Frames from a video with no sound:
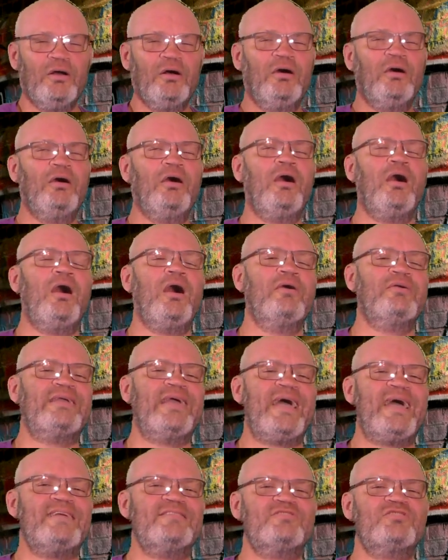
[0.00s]
Oh, I'm
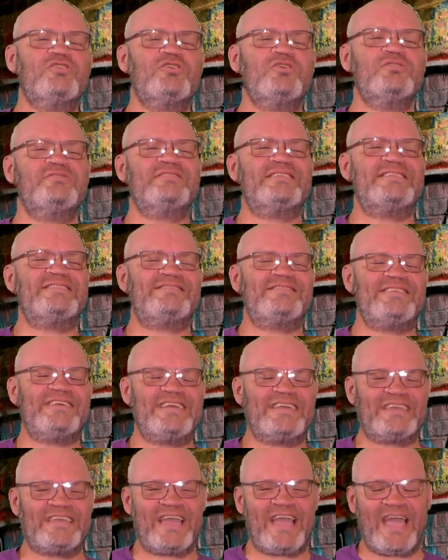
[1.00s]
getting so dizzy
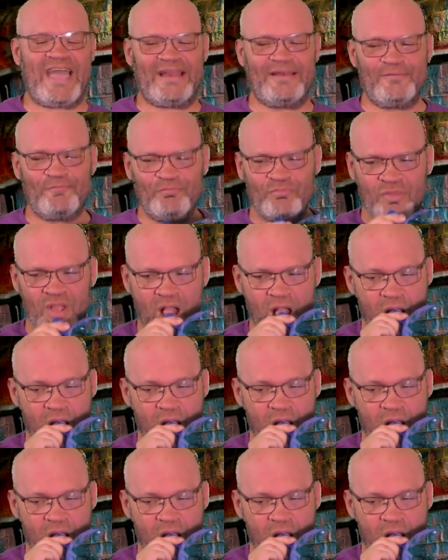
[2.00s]
again!